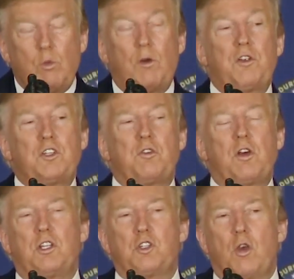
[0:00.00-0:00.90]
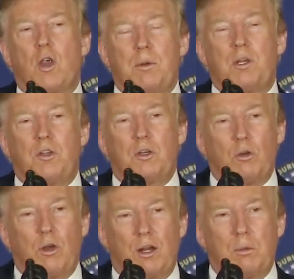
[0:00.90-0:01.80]
Well, first of all, I describe it as
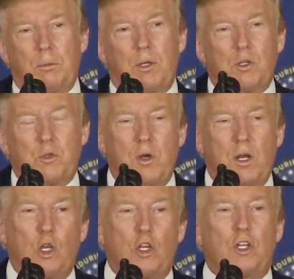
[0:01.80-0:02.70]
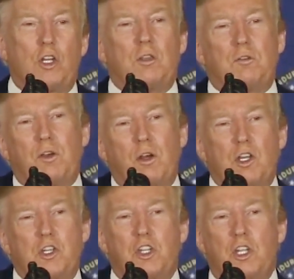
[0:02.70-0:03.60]
incredible, because when I looked at the
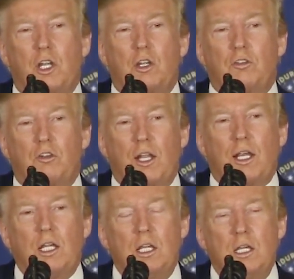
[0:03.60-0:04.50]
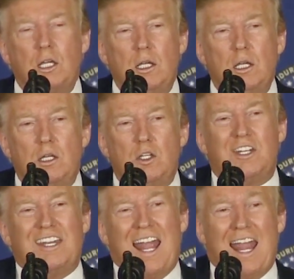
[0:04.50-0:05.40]
various things, like
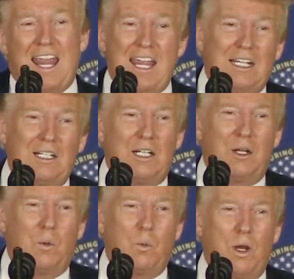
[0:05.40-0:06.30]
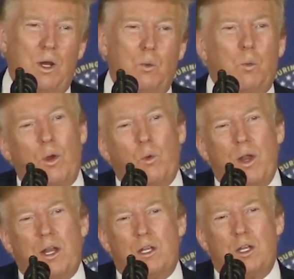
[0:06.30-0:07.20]
today, when we
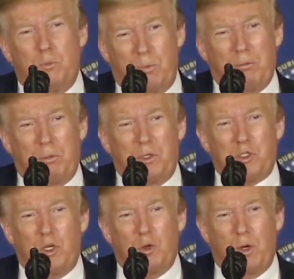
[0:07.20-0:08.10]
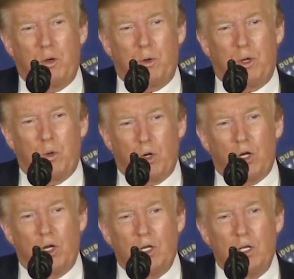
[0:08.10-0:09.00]
went, you probably saw where we were.